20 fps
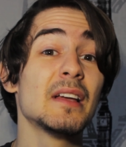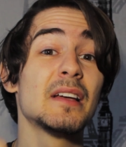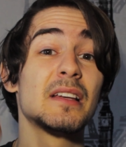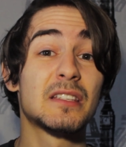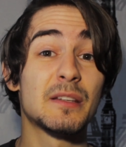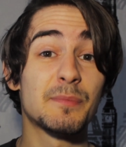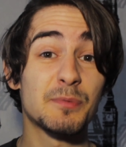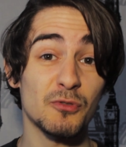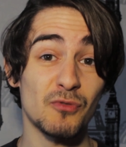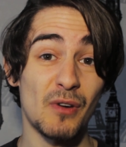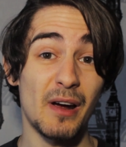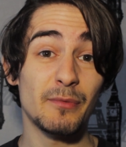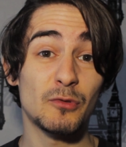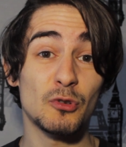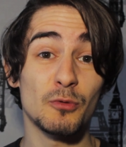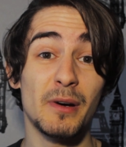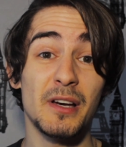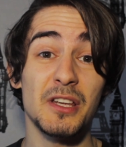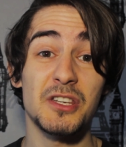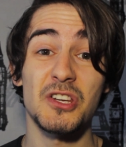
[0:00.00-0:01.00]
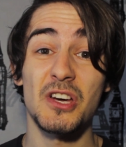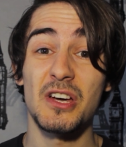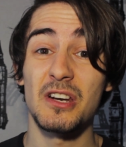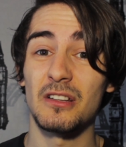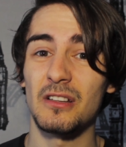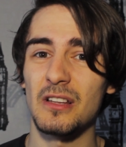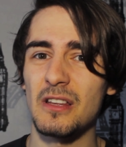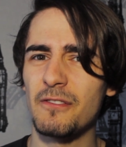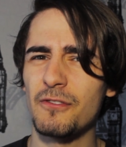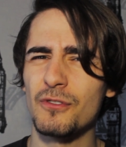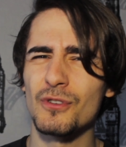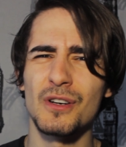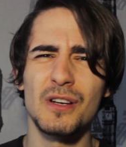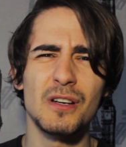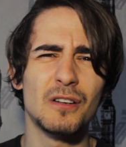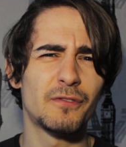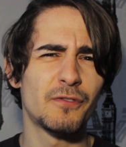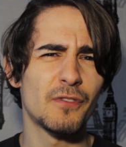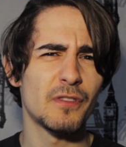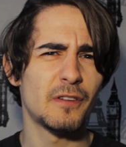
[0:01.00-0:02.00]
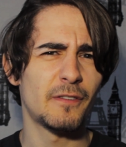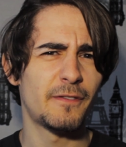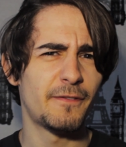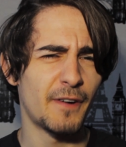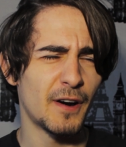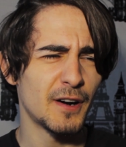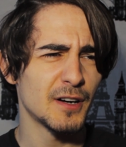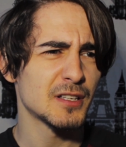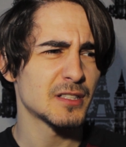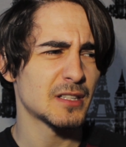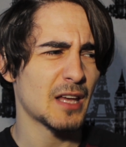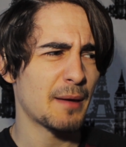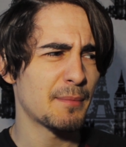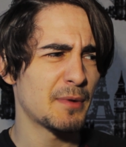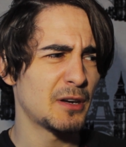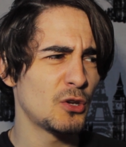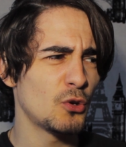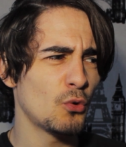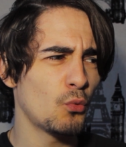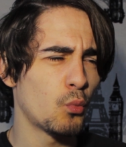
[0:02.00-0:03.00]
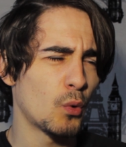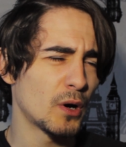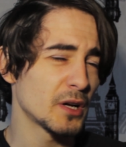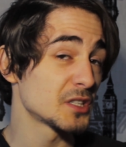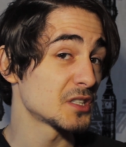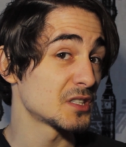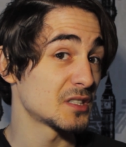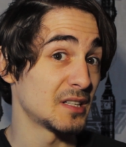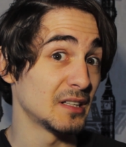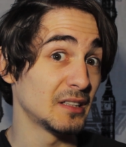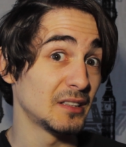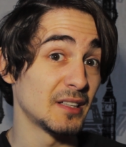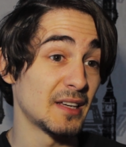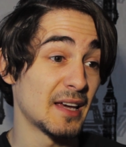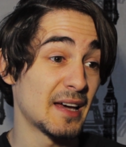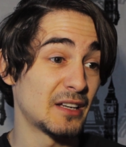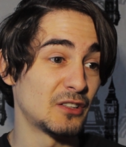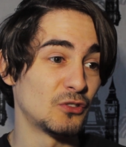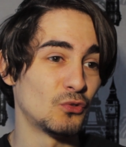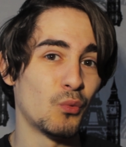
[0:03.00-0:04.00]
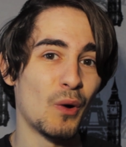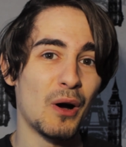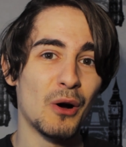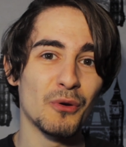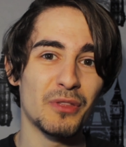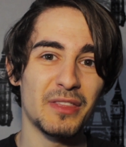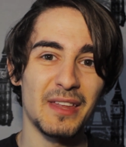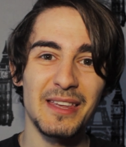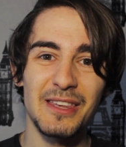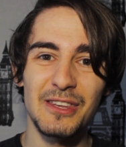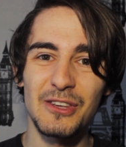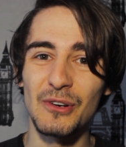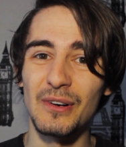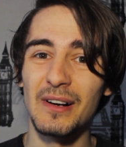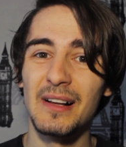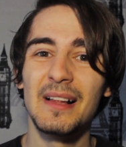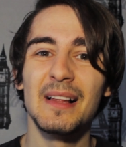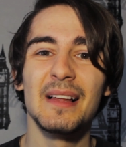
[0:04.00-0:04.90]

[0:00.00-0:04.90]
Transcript: Subscribe to my channel if you're here for the first time and you watched till the end. Wow, thank you.